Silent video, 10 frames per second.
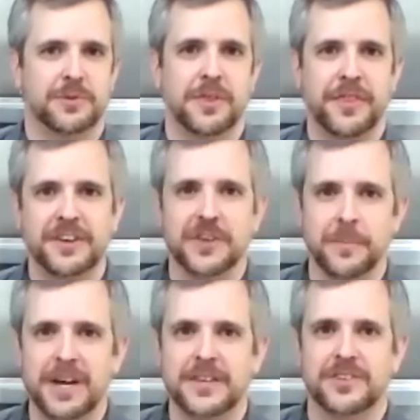One of the things that
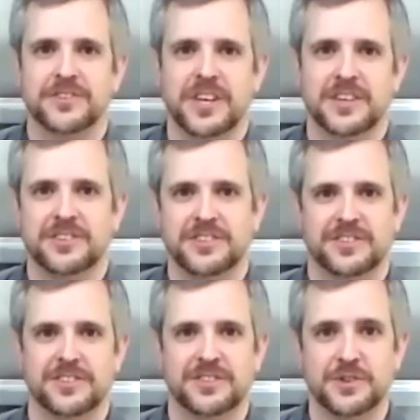make the zest
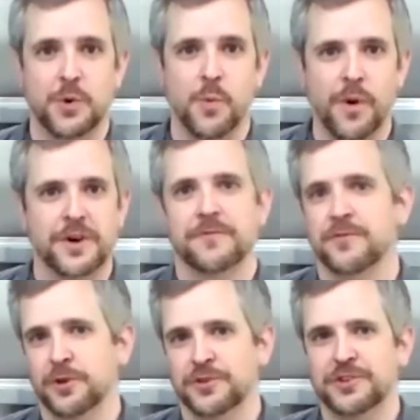so
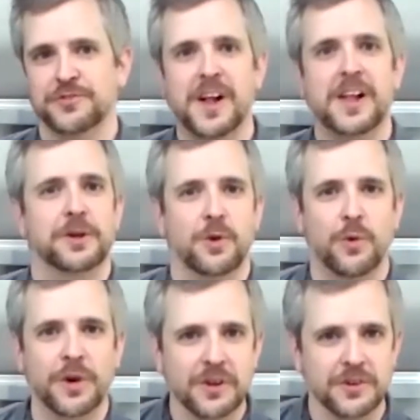wonderful is these volatile
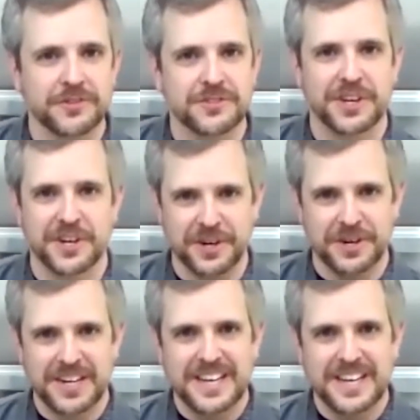oils that are